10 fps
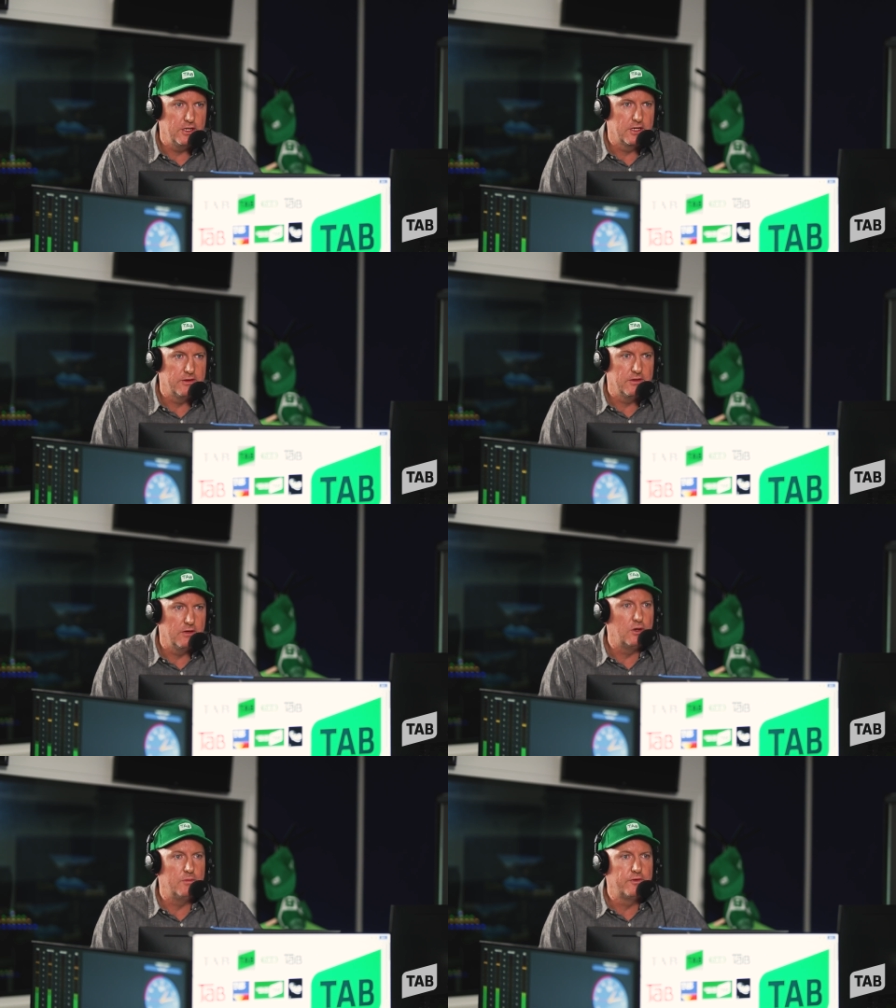You can
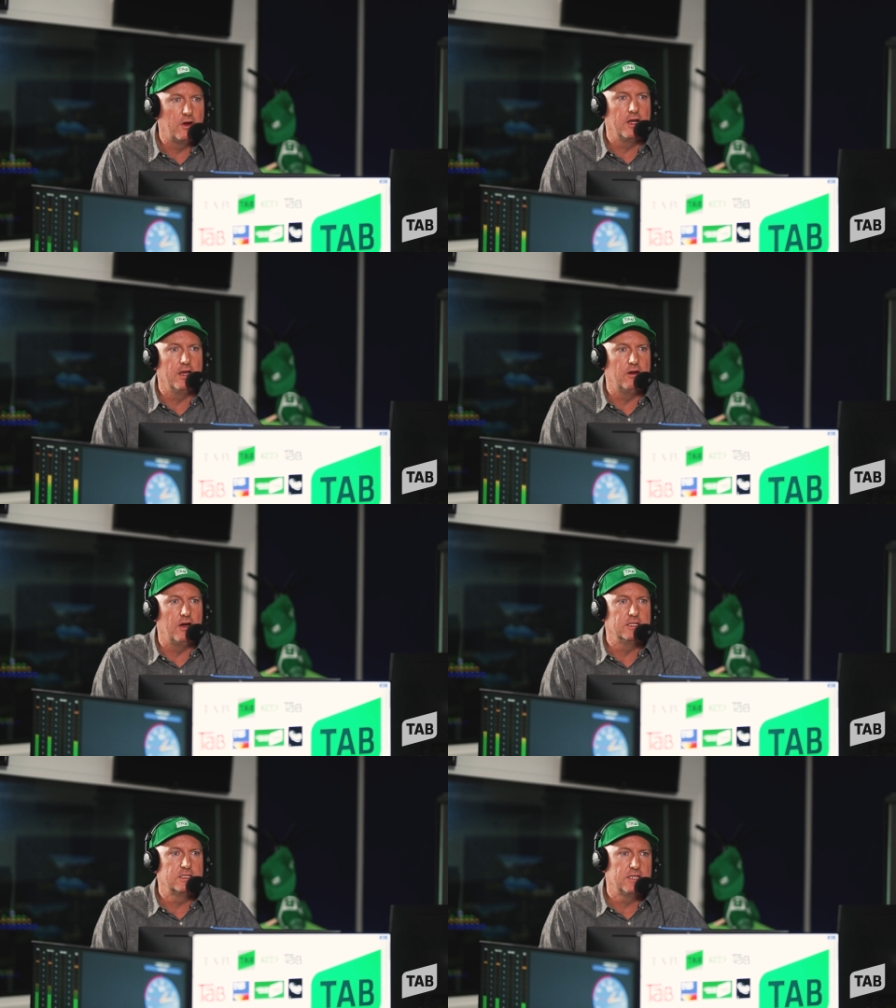nom Friday
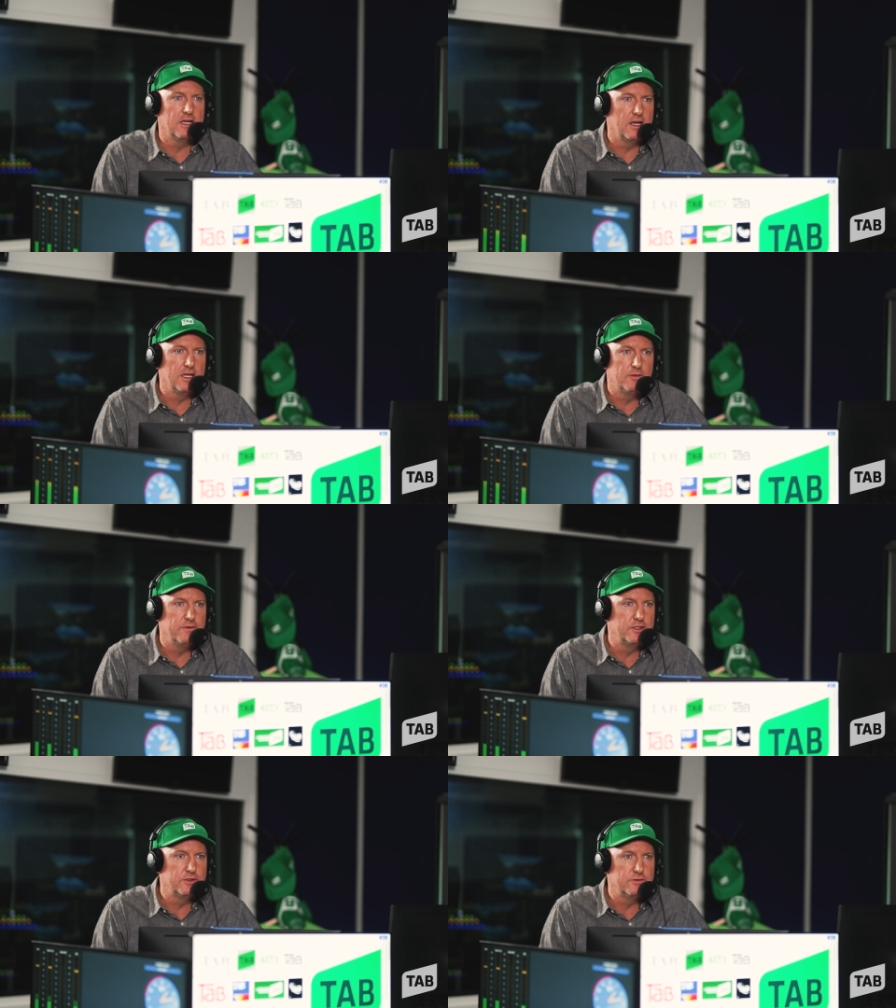nights, Saturday at the
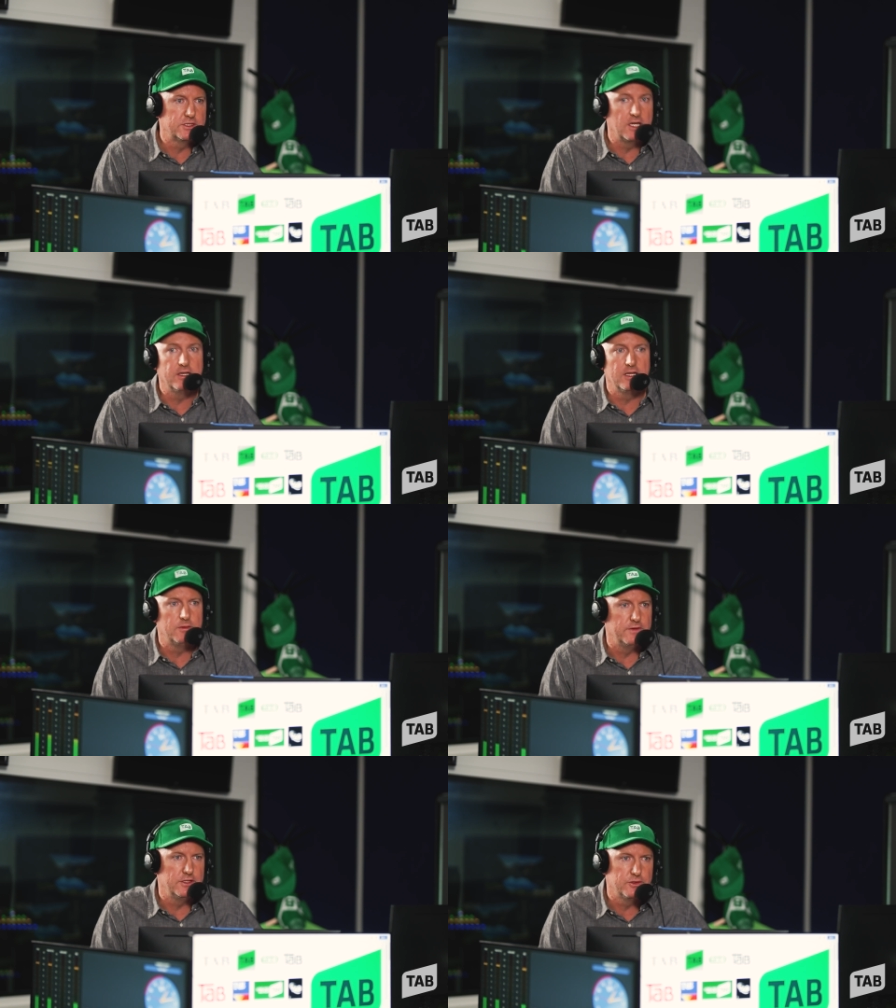provincials, Sunday at the
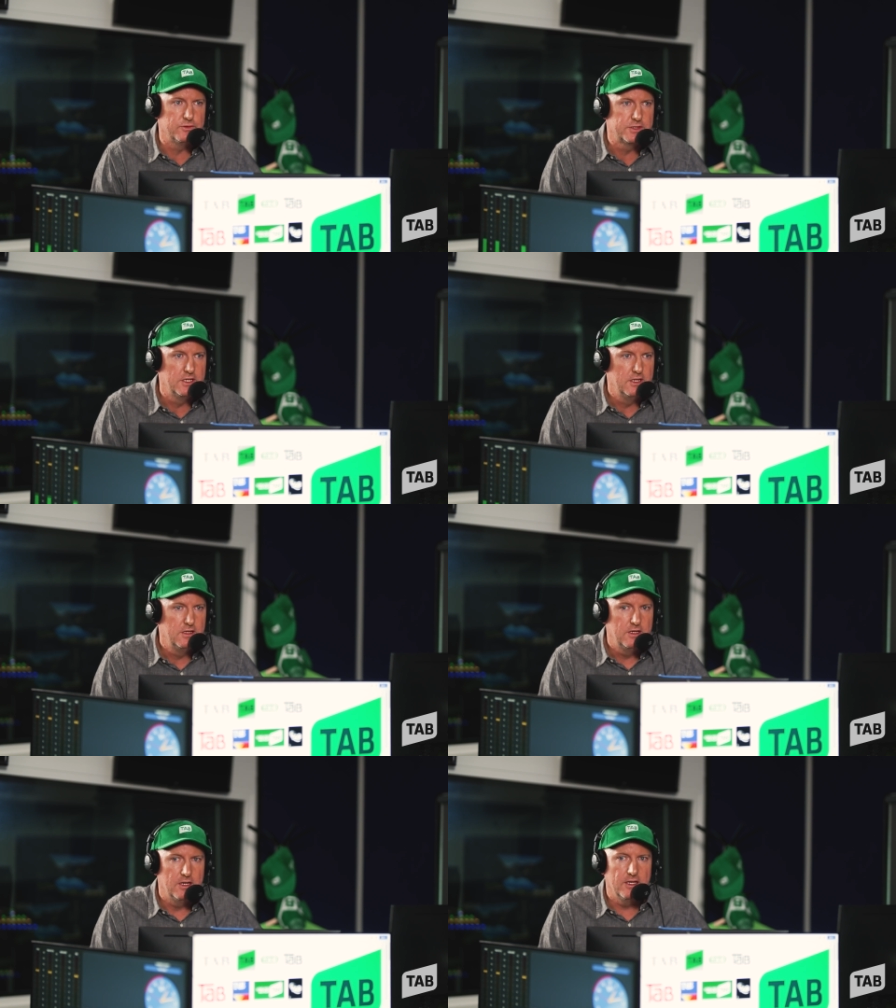provincials,
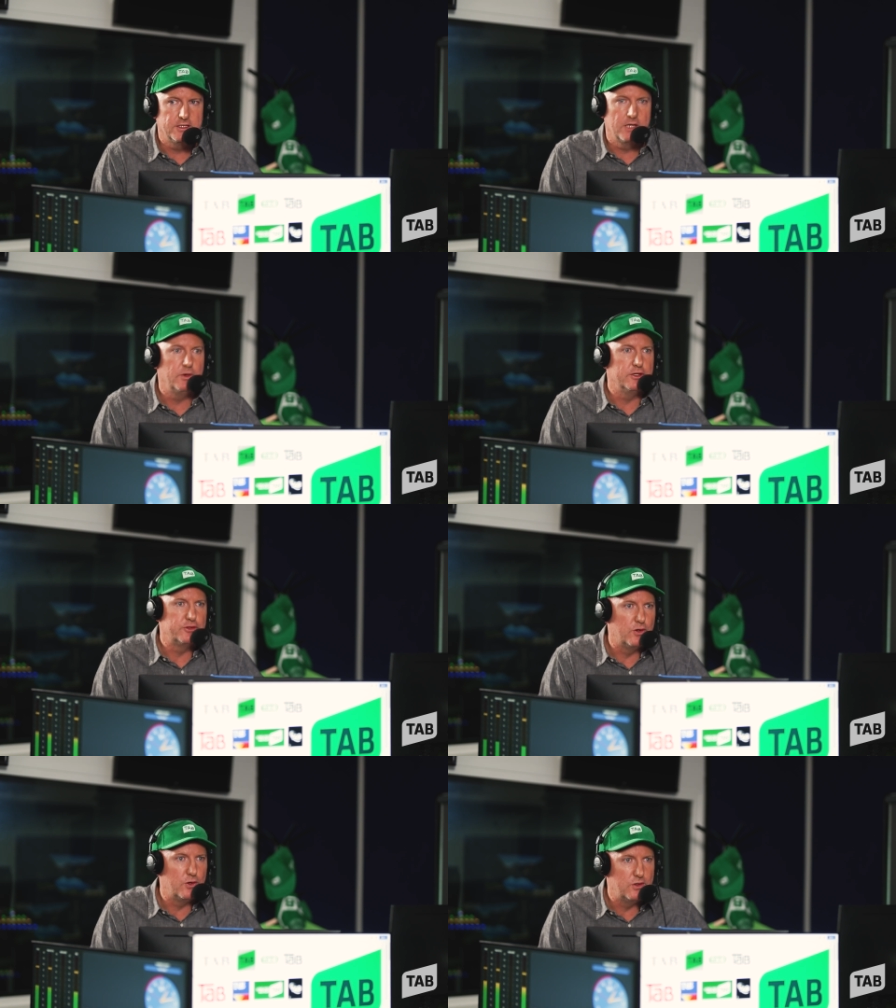and then see where you
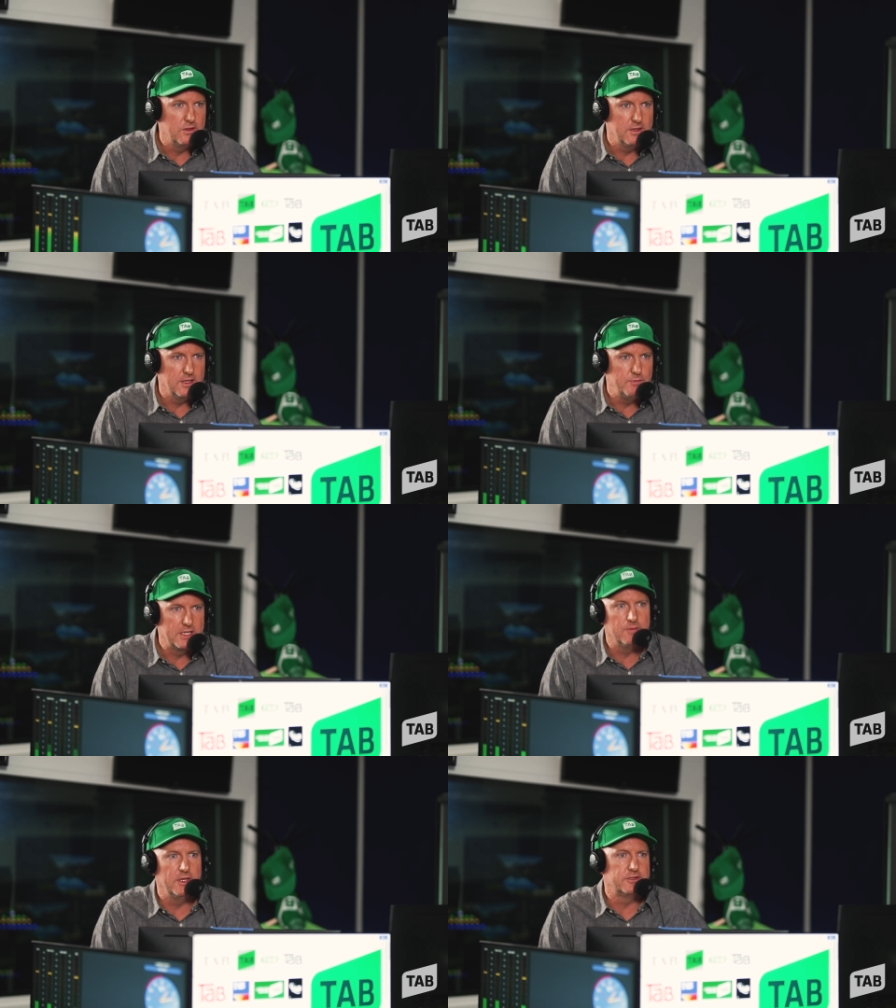draw and then
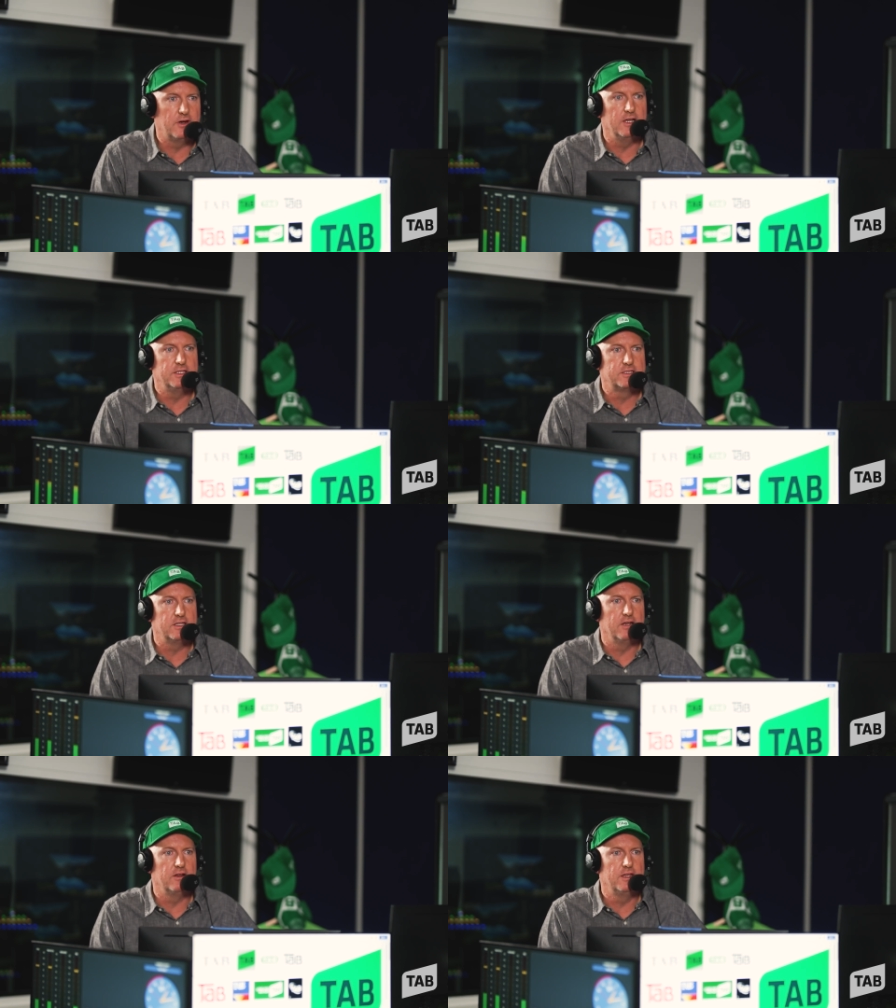pick the best race.
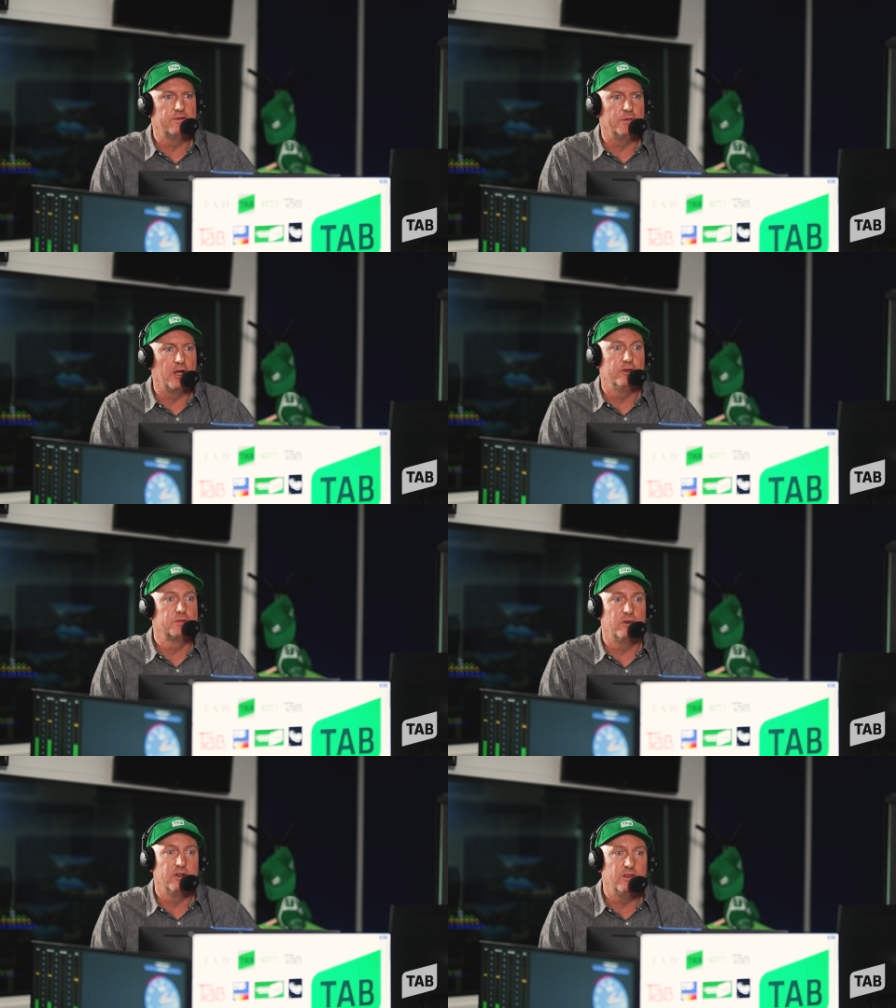And I think from an owner's
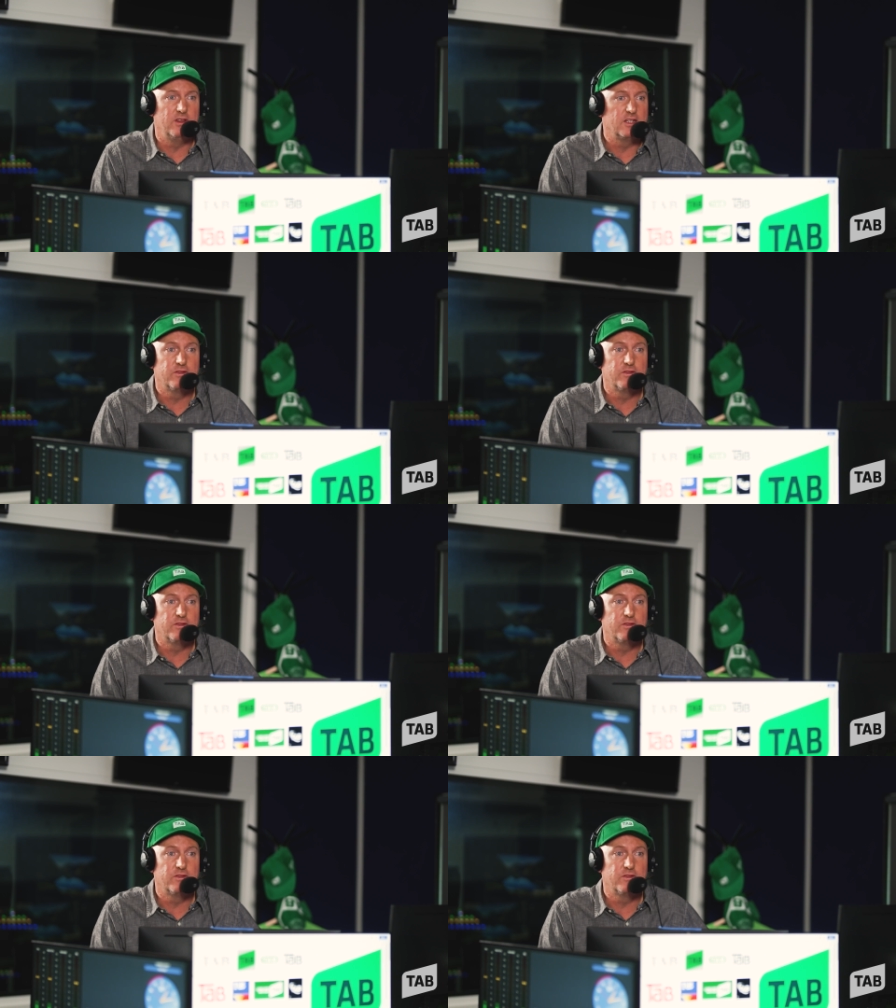point of view, that's